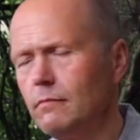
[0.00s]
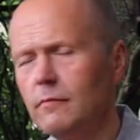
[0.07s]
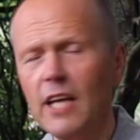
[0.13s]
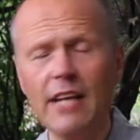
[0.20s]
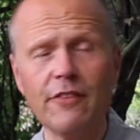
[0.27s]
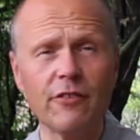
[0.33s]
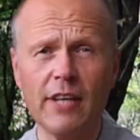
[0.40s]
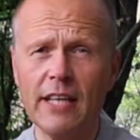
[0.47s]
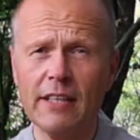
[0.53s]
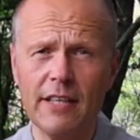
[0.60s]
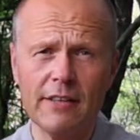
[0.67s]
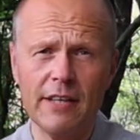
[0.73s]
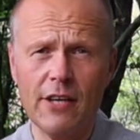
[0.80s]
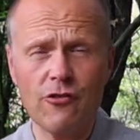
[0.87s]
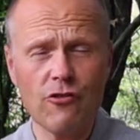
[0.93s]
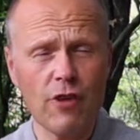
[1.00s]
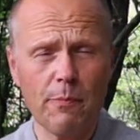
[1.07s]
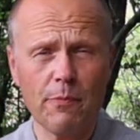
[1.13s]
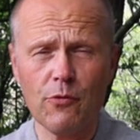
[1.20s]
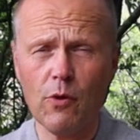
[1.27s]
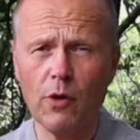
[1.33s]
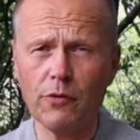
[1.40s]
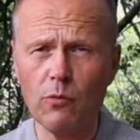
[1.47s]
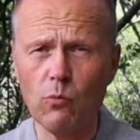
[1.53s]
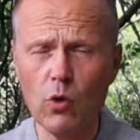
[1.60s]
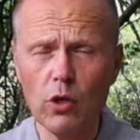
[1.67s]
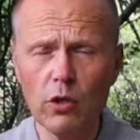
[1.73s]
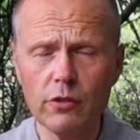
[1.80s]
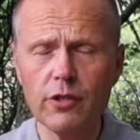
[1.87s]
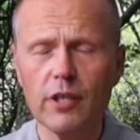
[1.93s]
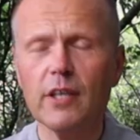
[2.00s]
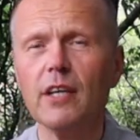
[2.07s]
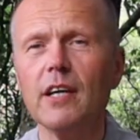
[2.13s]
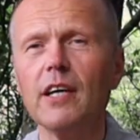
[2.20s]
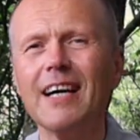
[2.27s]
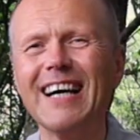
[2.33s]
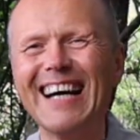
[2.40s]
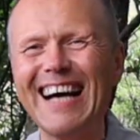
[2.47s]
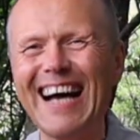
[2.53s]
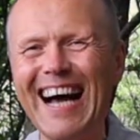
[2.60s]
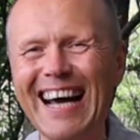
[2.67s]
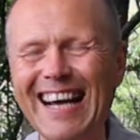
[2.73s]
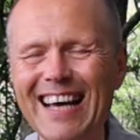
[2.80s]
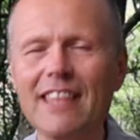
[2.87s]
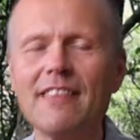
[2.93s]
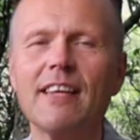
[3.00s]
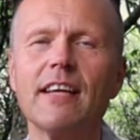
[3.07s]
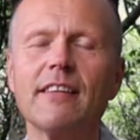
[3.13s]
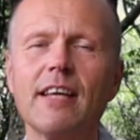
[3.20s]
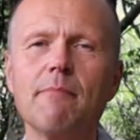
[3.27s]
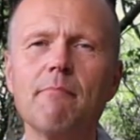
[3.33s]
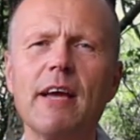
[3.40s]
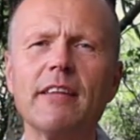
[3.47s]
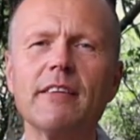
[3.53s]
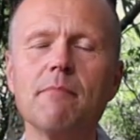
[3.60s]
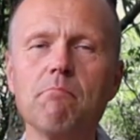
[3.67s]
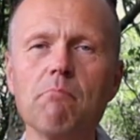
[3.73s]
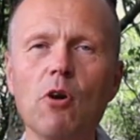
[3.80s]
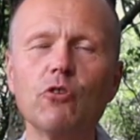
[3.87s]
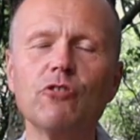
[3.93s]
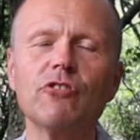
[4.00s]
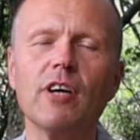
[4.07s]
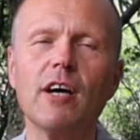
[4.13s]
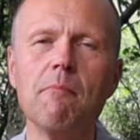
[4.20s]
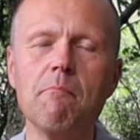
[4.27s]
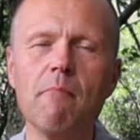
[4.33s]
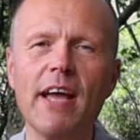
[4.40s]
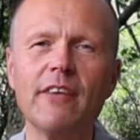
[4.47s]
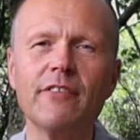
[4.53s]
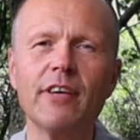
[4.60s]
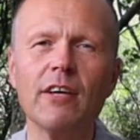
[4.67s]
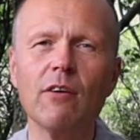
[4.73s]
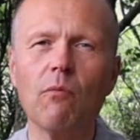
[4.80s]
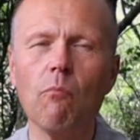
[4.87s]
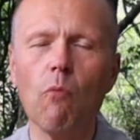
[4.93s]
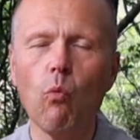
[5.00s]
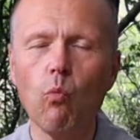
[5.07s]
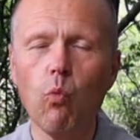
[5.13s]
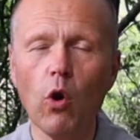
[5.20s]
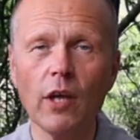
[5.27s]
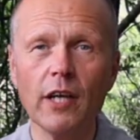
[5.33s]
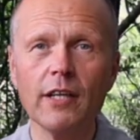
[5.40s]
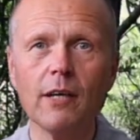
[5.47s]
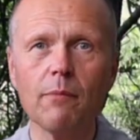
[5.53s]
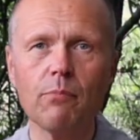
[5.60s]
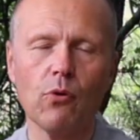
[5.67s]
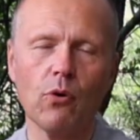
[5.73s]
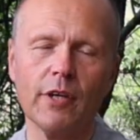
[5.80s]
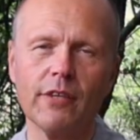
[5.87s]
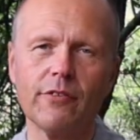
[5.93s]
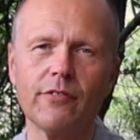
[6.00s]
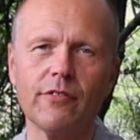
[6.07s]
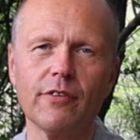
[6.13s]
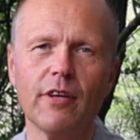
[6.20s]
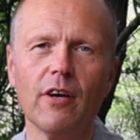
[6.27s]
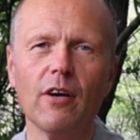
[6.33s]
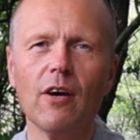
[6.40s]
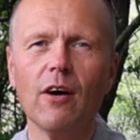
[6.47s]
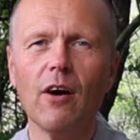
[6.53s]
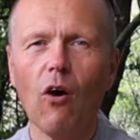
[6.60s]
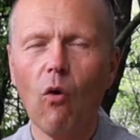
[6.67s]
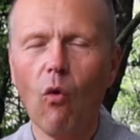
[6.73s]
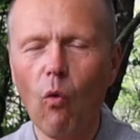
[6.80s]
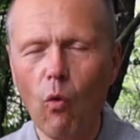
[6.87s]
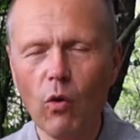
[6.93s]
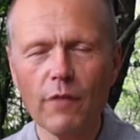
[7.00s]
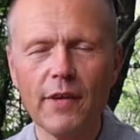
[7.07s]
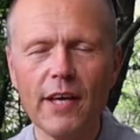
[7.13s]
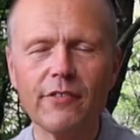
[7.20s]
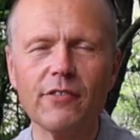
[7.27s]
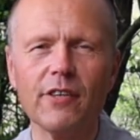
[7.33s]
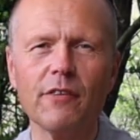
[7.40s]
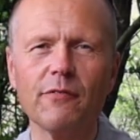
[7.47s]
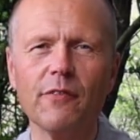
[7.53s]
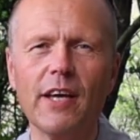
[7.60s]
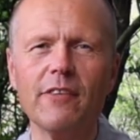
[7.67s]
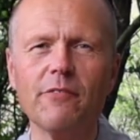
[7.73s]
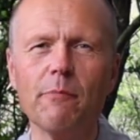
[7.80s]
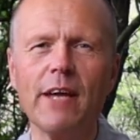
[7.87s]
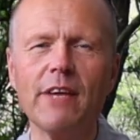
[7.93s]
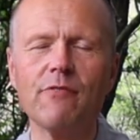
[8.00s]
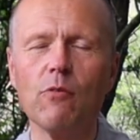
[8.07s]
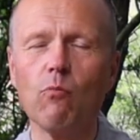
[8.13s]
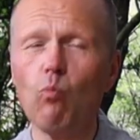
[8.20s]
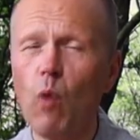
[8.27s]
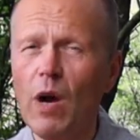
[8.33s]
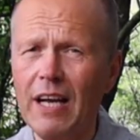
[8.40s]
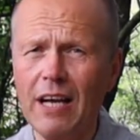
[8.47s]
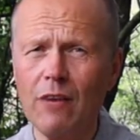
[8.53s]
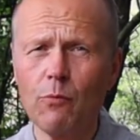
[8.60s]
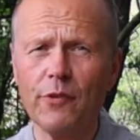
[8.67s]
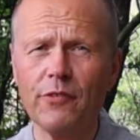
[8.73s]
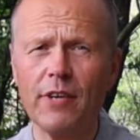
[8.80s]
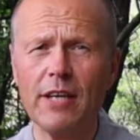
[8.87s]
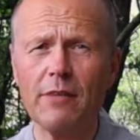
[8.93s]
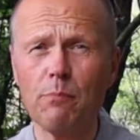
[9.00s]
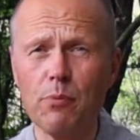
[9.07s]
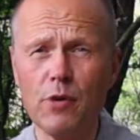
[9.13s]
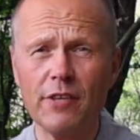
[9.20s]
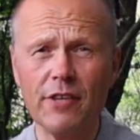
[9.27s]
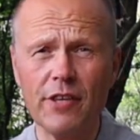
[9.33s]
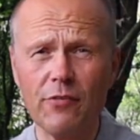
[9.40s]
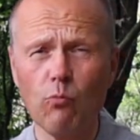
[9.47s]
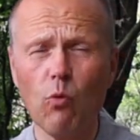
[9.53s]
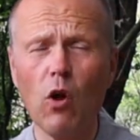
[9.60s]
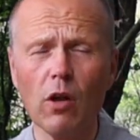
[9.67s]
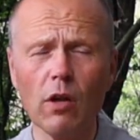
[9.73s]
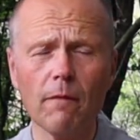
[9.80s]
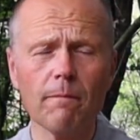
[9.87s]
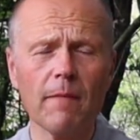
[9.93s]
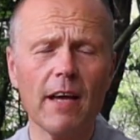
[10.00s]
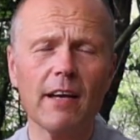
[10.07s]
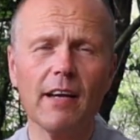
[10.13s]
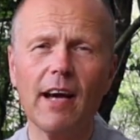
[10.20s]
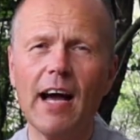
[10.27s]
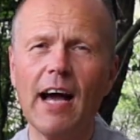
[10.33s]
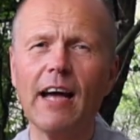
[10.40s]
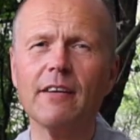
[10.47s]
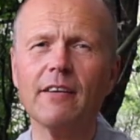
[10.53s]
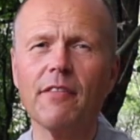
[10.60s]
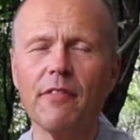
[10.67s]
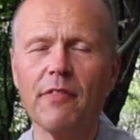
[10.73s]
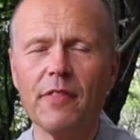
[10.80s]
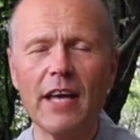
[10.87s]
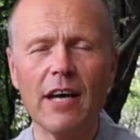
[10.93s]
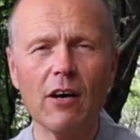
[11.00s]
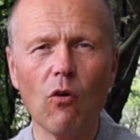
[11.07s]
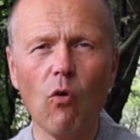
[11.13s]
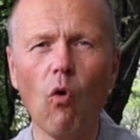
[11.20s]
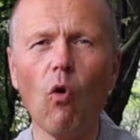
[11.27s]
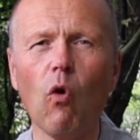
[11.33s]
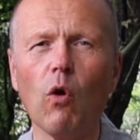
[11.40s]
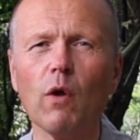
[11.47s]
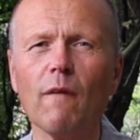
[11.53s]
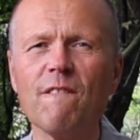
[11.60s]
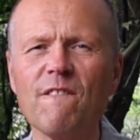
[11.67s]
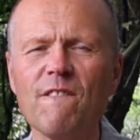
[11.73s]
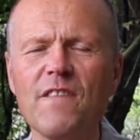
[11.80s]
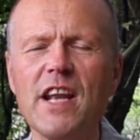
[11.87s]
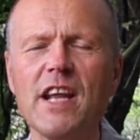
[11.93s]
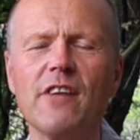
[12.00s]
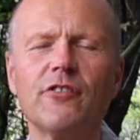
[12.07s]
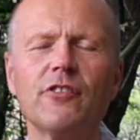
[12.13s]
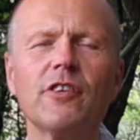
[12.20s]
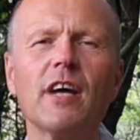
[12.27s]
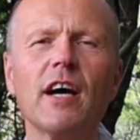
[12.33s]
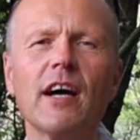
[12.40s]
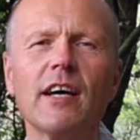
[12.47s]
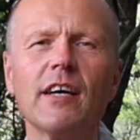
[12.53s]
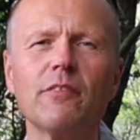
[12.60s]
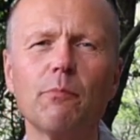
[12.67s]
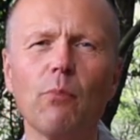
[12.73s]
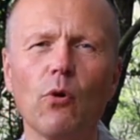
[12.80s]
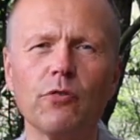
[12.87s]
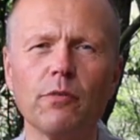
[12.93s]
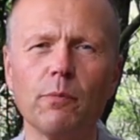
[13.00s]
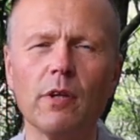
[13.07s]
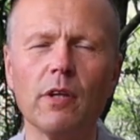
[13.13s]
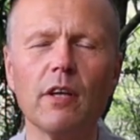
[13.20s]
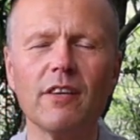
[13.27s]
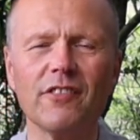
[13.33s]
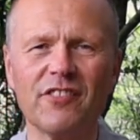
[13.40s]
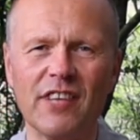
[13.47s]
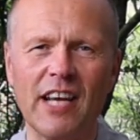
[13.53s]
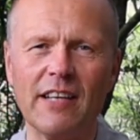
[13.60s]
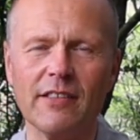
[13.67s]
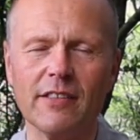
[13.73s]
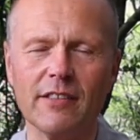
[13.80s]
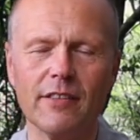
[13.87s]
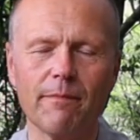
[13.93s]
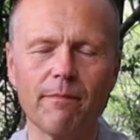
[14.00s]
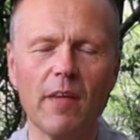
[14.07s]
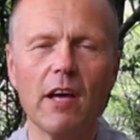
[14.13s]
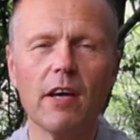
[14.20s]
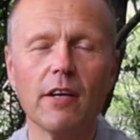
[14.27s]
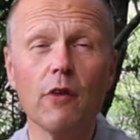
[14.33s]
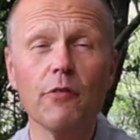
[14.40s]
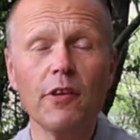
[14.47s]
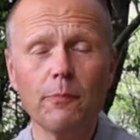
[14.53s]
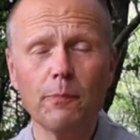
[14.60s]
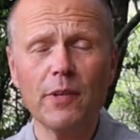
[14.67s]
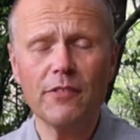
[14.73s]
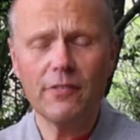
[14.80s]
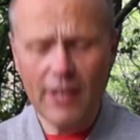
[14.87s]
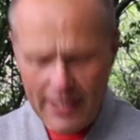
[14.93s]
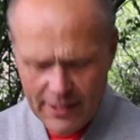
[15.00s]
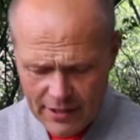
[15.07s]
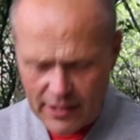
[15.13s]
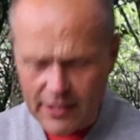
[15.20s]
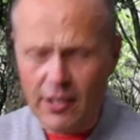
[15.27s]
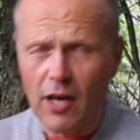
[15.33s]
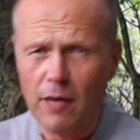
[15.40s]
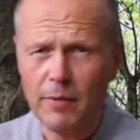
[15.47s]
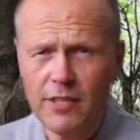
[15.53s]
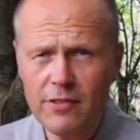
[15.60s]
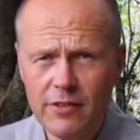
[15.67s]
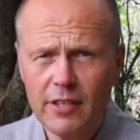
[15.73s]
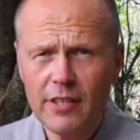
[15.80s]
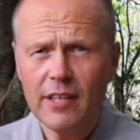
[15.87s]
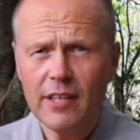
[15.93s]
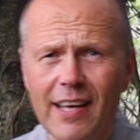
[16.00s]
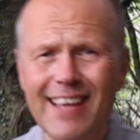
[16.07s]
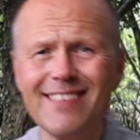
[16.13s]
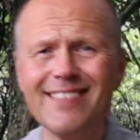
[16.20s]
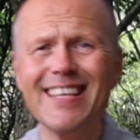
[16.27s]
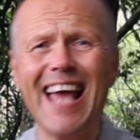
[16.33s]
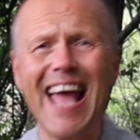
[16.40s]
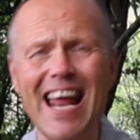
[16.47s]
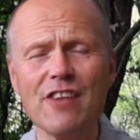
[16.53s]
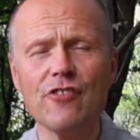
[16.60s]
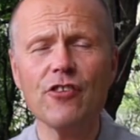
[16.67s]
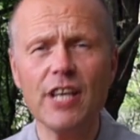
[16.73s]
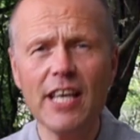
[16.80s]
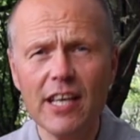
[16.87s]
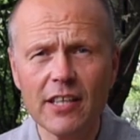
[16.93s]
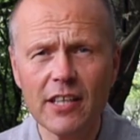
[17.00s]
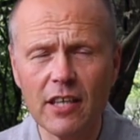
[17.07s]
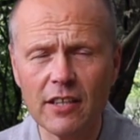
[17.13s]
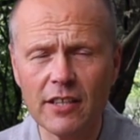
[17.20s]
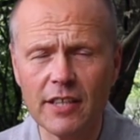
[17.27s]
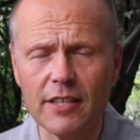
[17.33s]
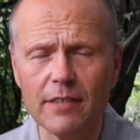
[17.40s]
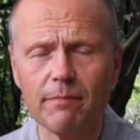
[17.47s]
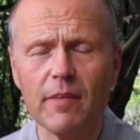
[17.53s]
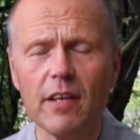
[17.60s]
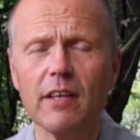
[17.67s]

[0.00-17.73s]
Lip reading: Incidentally, they ship throughout the world, and I think they make the most amazing woolen products. All of their stuff is made from 100% British wool, and they are all finished to the highest possible standard. Now, this particular garment is the engineer cardigan.